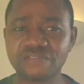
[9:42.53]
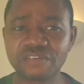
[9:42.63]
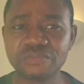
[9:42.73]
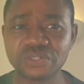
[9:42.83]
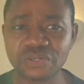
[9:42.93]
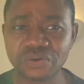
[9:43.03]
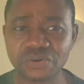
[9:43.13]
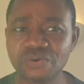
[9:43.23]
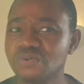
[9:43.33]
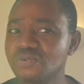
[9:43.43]
start
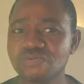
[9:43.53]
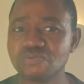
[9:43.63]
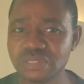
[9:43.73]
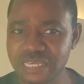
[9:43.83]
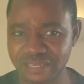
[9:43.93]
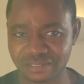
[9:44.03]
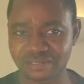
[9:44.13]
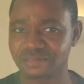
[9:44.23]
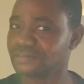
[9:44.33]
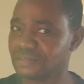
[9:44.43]
now,
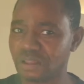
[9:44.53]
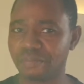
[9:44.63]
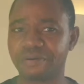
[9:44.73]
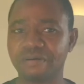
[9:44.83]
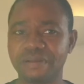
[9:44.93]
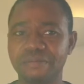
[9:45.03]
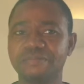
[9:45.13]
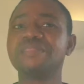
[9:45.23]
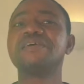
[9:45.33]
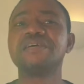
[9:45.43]
and
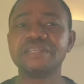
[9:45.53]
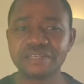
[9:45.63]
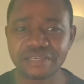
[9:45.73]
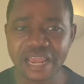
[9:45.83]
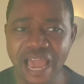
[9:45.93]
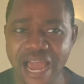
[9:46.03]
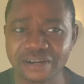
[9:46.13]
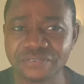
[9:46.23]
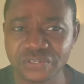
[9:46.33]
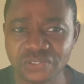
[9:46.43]
you get
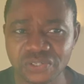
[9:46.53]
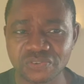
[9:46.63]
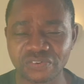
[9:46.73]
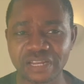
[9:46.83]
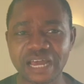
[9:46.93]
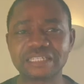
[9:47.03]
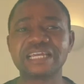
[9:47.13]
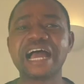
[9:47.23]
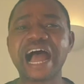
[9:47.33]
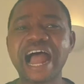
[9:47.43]
limitless
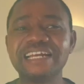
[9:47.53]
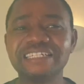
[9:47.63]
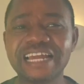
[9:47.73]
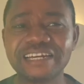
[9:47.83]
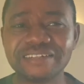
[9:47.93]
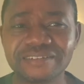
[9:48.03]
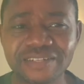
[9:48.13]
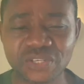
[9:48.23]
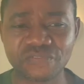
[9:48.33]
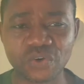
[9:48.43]
number of subscriber
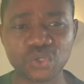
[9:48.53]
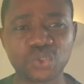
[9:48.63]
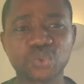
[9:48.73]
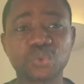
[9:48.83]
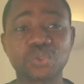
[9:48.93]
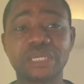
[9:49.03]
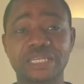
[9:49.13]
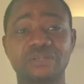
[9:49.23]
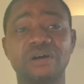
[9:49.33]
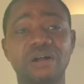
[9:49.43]
base. You're starting from
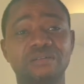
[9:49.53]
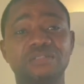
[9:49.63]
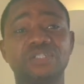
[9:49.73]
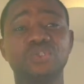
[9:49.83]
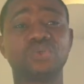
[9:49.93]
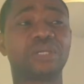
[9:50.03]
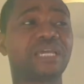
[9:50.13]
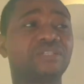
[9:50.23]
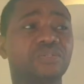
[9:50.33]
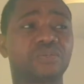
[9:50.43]
zero,
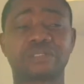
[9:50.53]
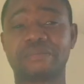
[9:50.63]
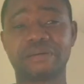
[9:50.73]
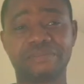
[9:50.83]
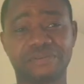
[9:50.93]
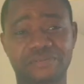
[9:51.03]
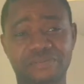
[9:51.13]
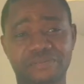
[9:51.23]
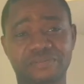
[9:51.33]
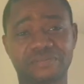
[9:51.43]
yes, no
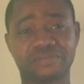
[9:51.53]
problem.